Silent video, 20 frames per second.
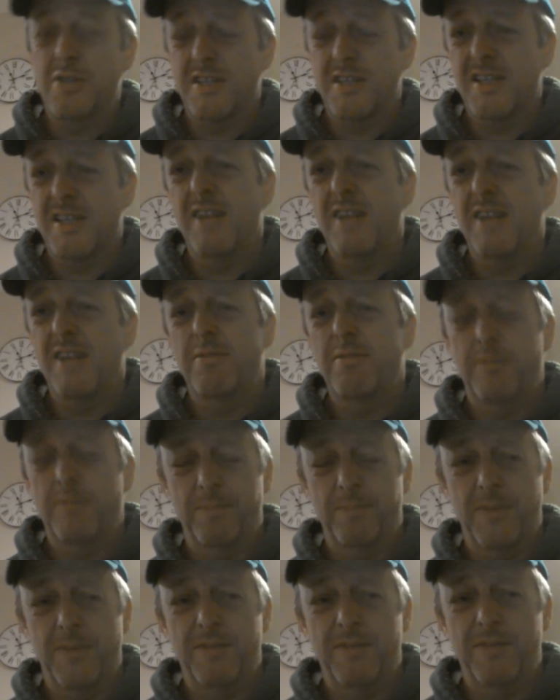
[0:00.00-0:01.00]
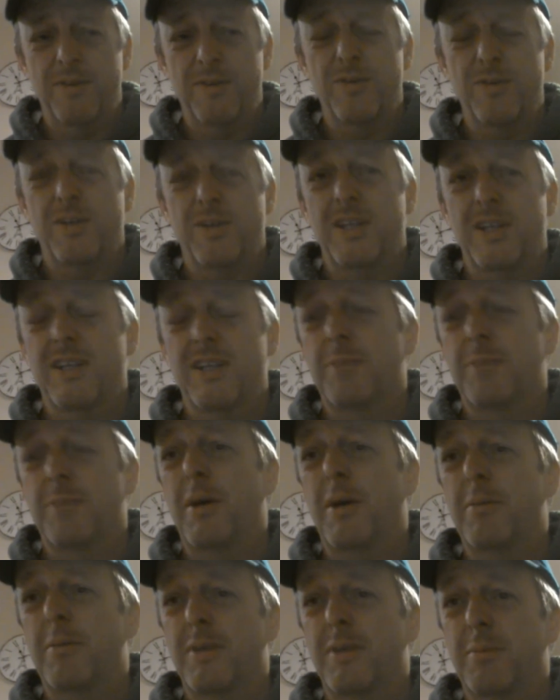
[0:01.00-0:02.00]
self, if you're looking in the
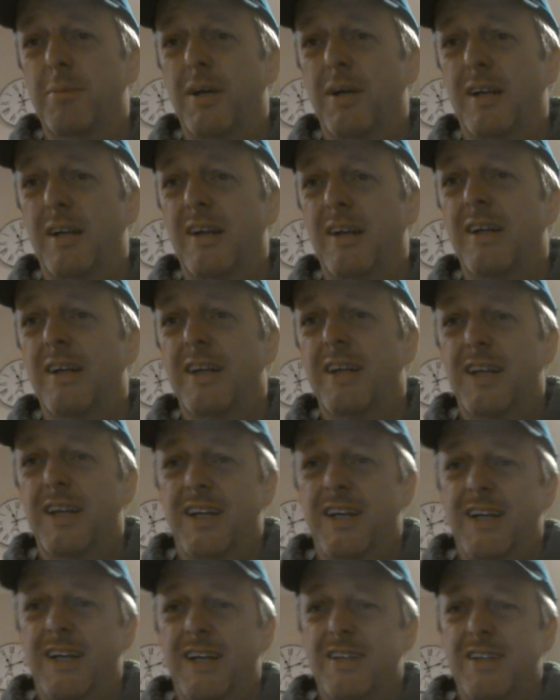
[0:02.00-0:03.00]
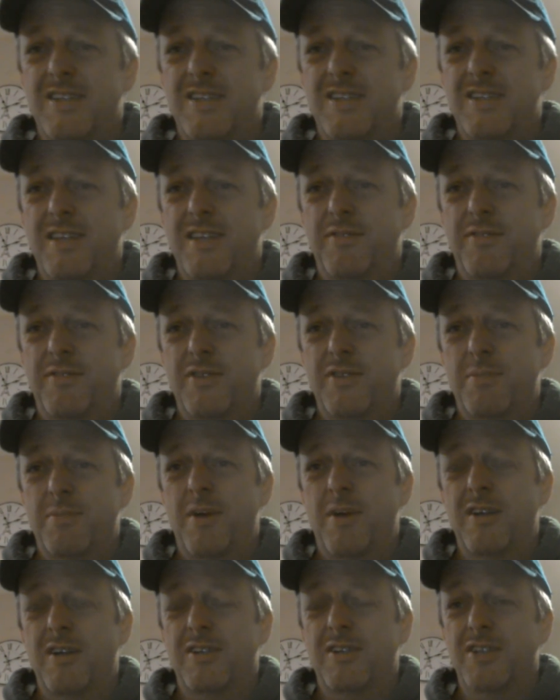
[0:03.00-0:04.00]
bottom of the bottle to see if it's bottle
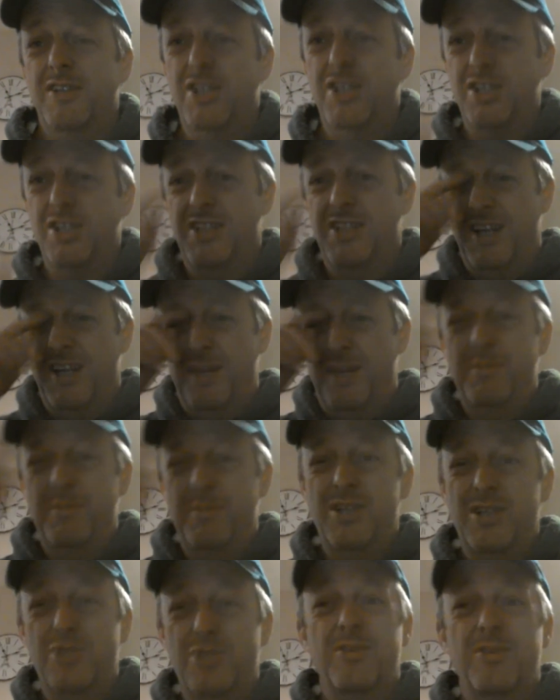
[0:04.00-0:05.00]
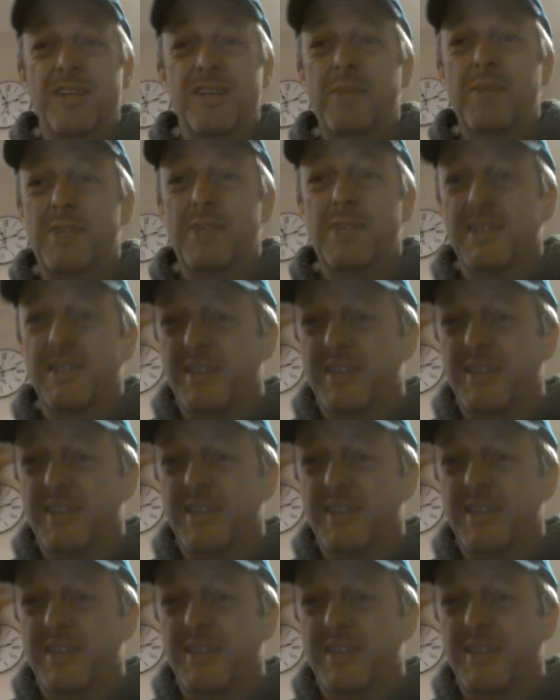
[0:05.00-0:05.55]
conditioned, make sure the damn thing's